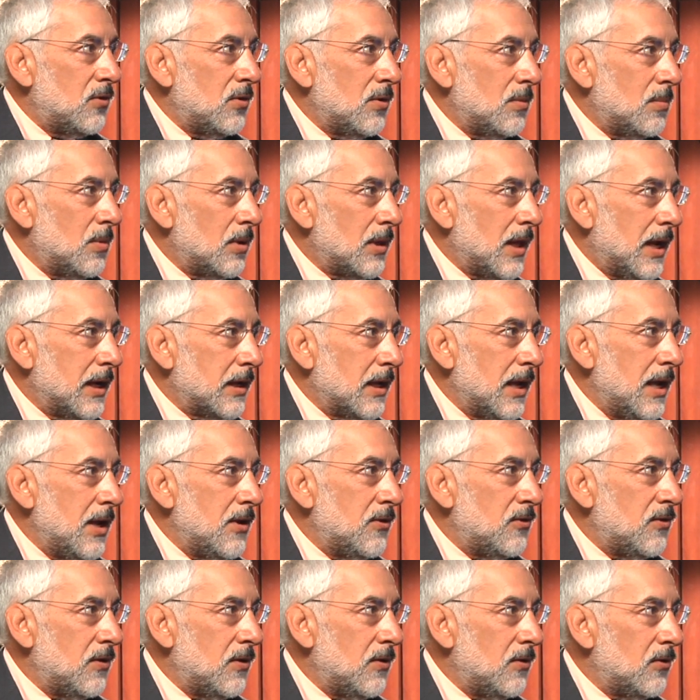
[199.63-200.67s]
tubal
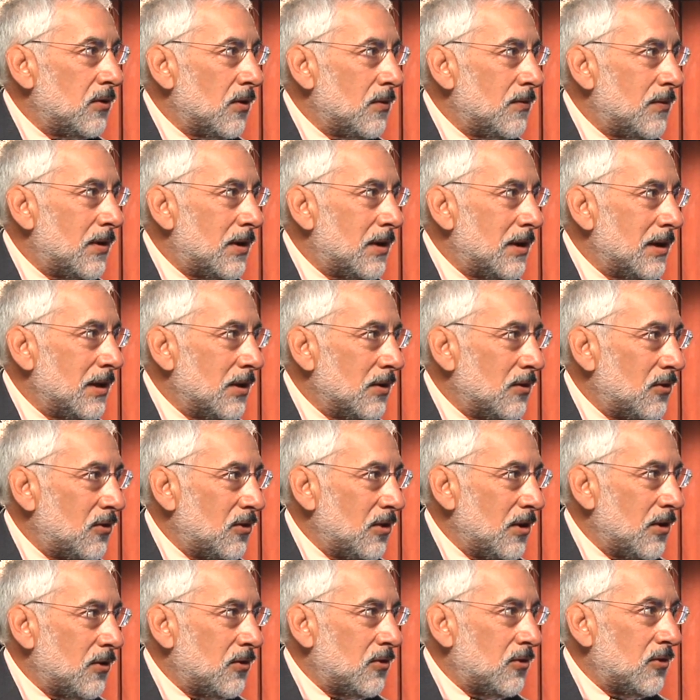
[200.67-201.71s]
ligations, ovarian
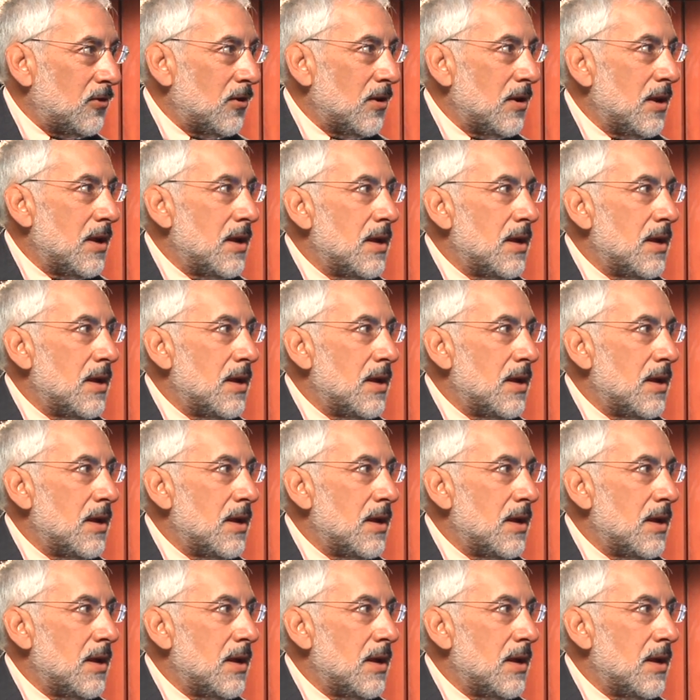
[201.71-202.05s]
cysts,